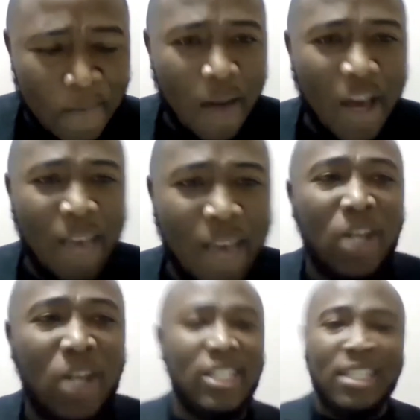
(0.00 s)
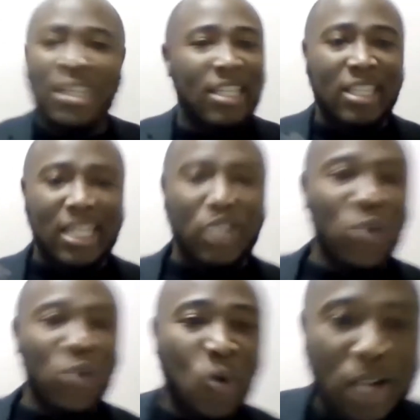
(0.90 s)
Uh, because there's
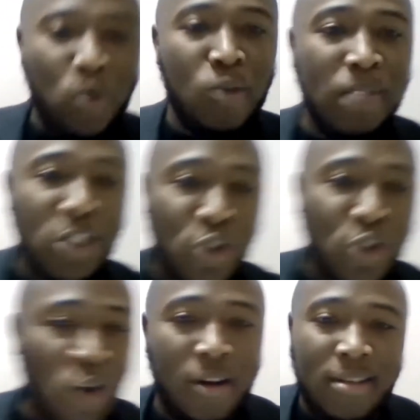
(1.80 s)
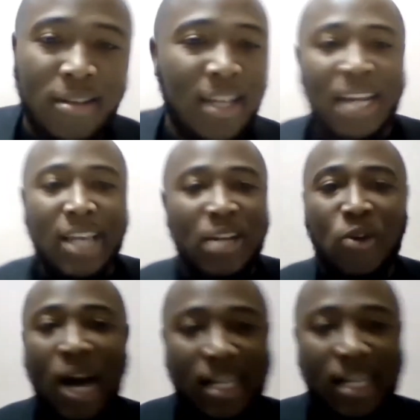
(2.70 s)
no one who will be strong and, and
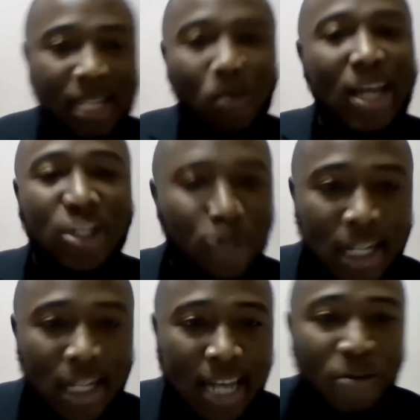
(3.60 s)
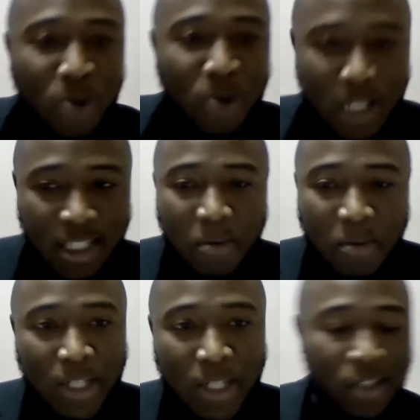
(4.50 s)
you're asking him where your strength lies. Of course, it's in the
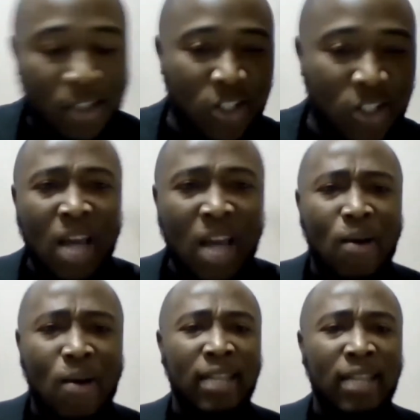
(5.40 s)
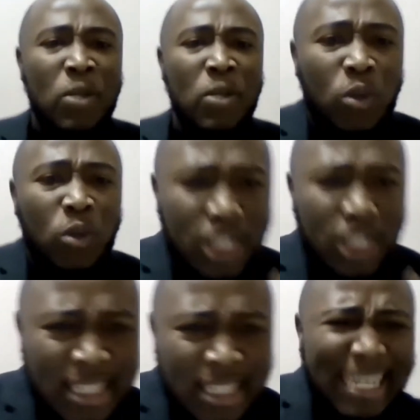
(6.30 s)
muscles. All right. So
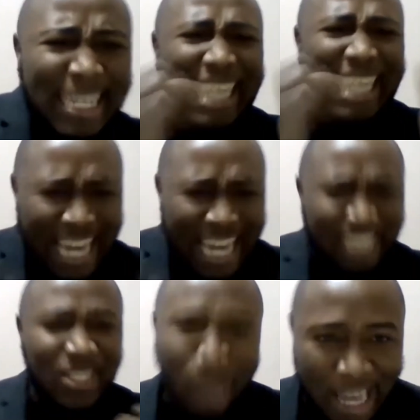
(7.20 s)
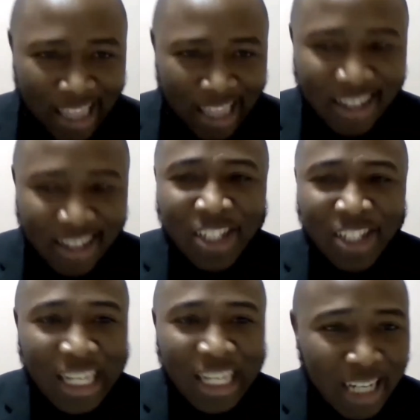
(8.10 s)
Jesus said the gates of hell
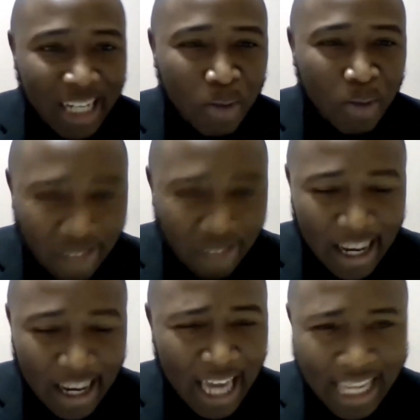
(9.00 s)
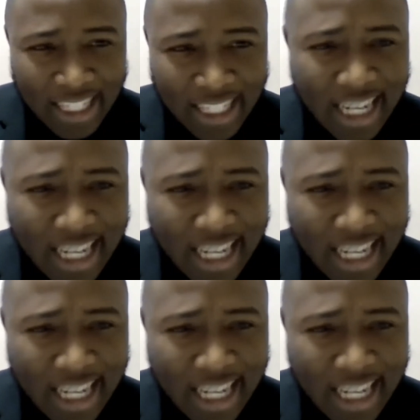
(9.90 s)
shall not prevail against it.